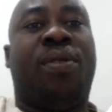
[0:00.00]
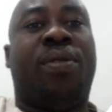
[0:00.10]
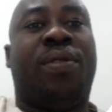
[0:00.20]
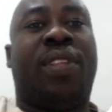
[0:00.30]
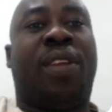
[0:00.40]

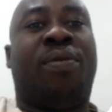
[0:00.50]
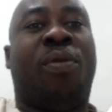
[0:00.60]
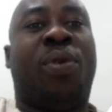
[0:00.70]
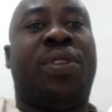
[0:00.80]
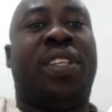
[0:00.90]
Thank you for
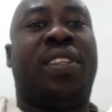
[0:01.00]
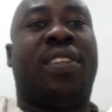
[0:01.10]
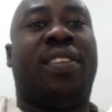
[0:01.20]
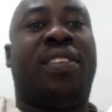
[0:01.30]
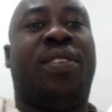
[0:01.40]
watching.
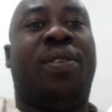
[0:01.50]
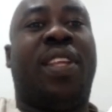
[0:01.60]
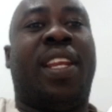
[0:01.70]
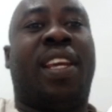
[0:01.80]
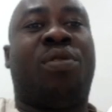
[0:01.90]
See you in the
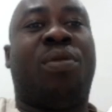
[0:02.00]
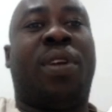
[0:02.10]
next one.